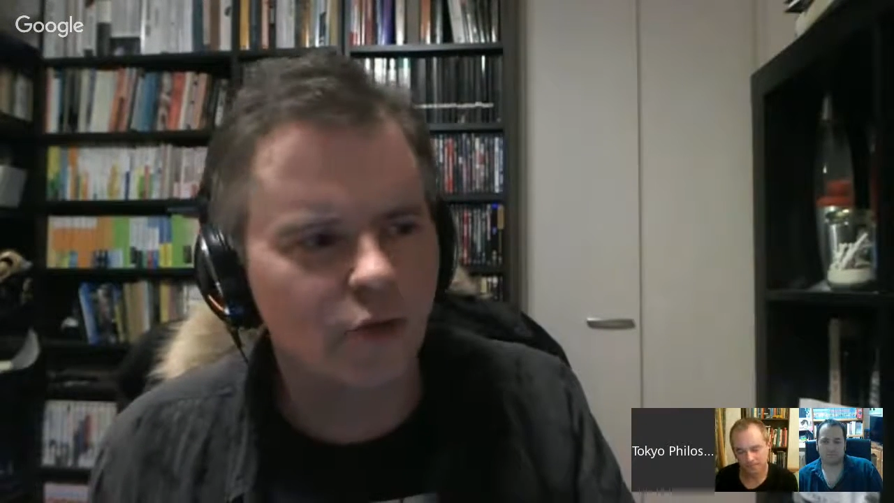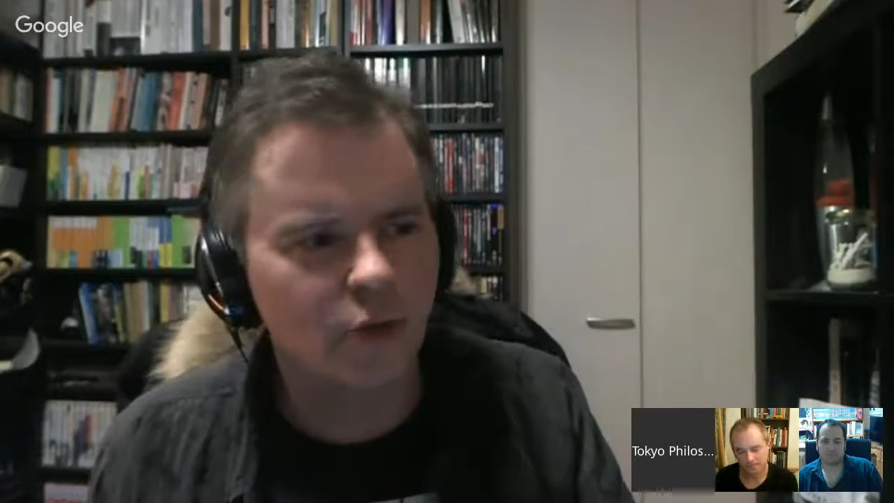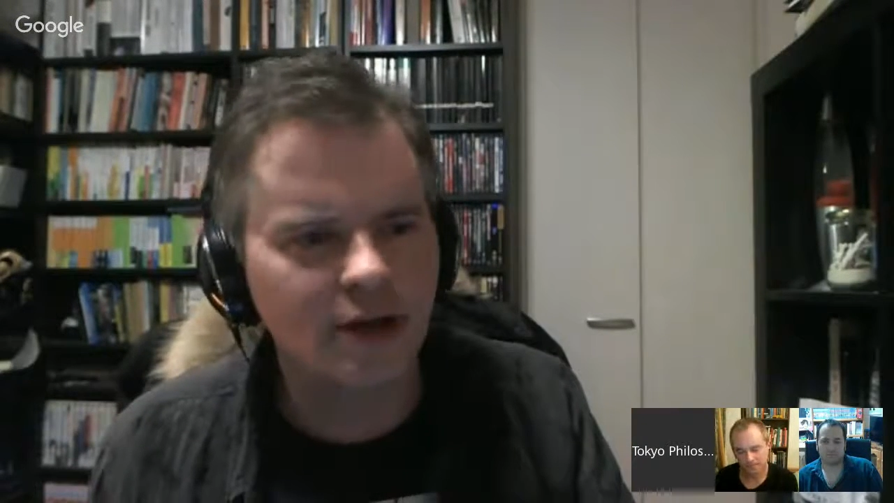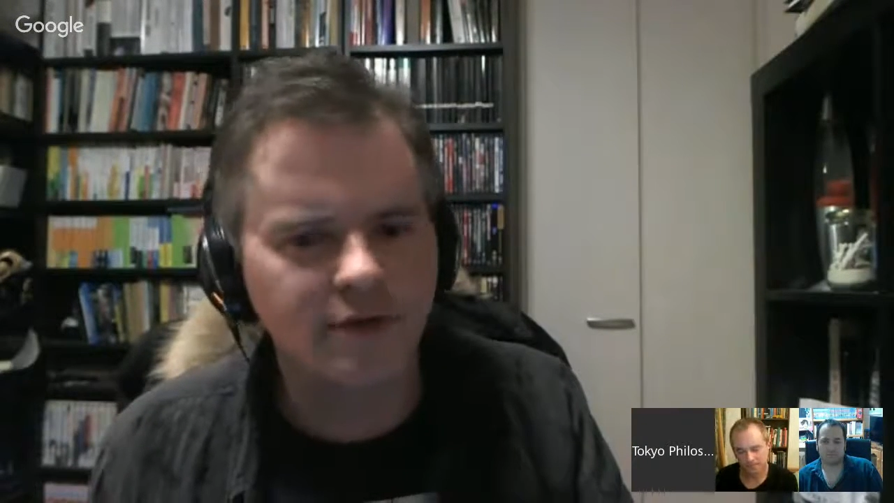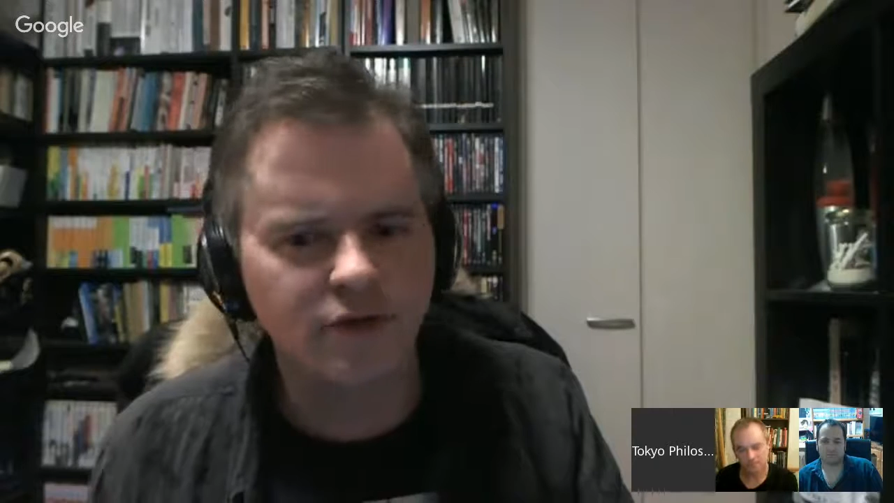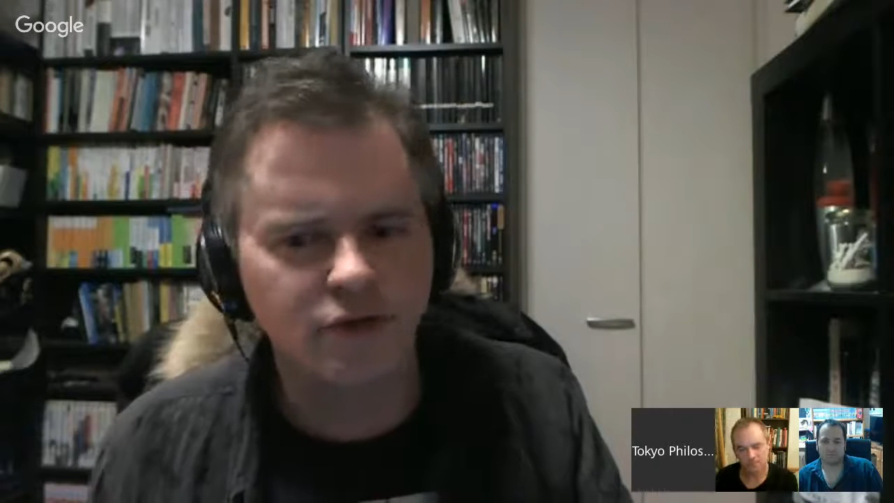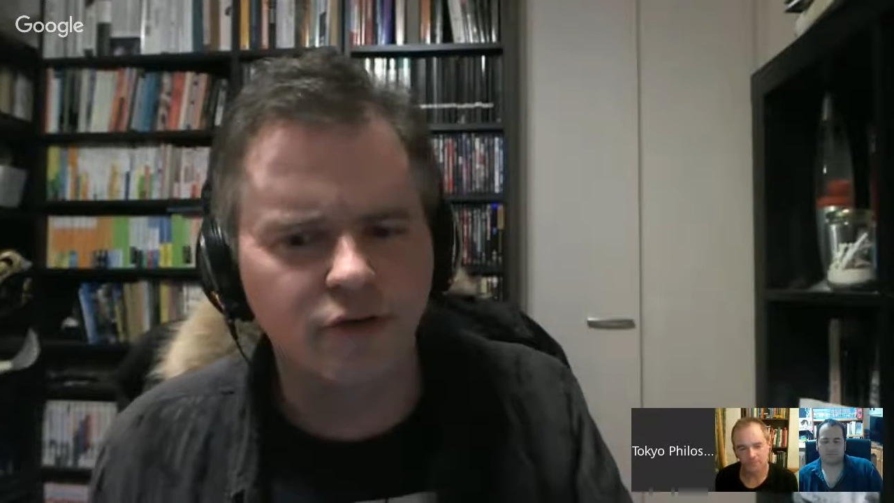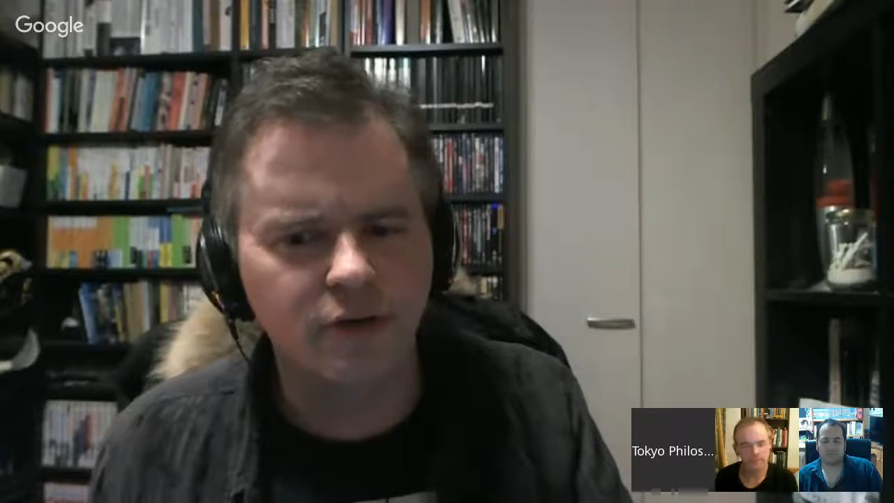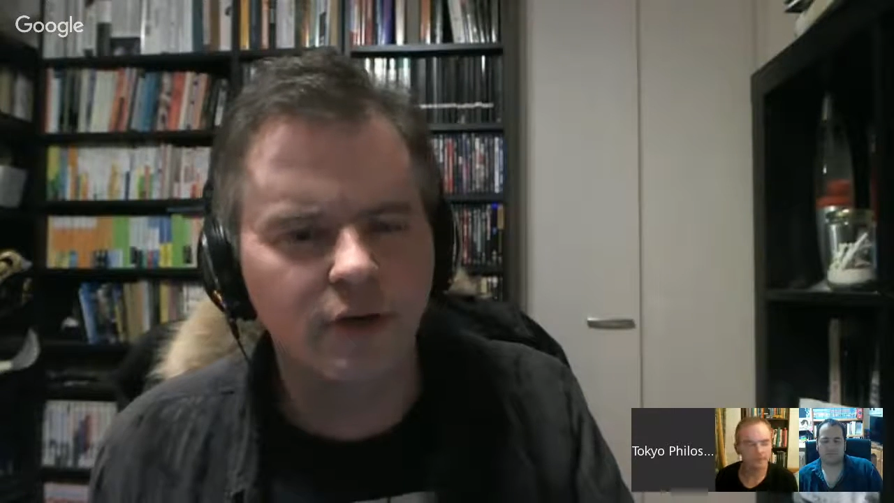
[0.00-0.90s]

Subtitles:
whatever is